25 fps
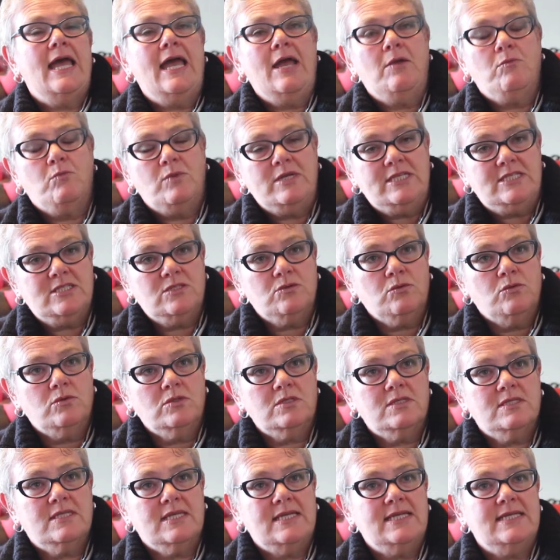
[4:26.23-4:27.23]
and we
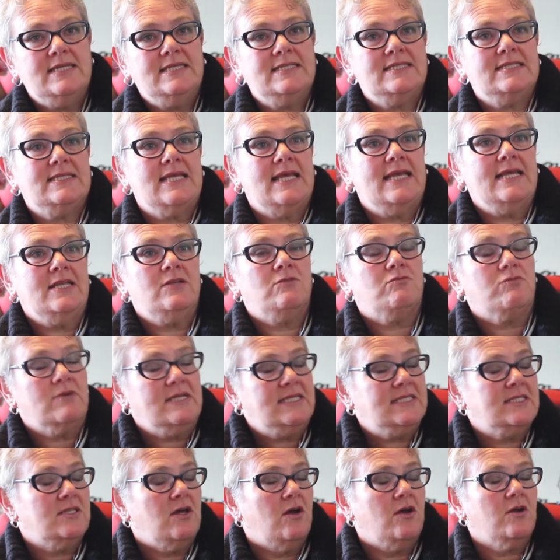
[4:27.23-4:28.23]
sort these and
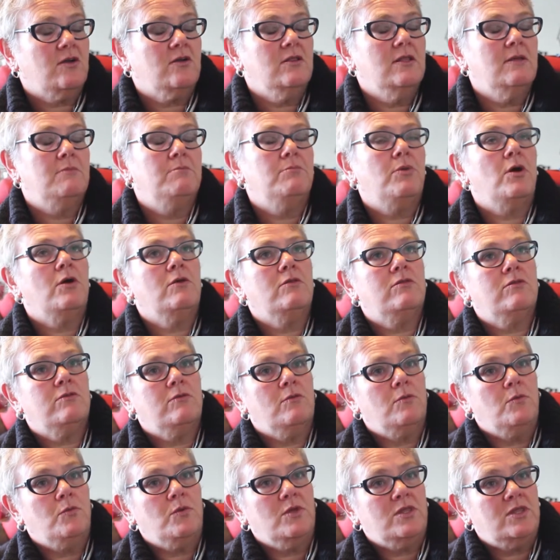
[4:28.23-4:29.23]
recycle them both
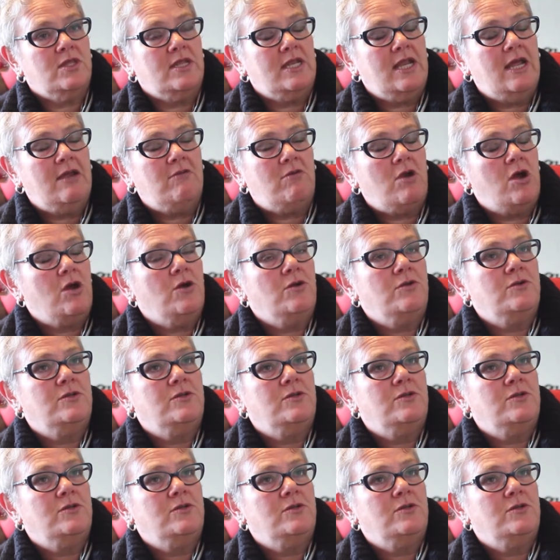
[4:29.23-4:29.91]
within our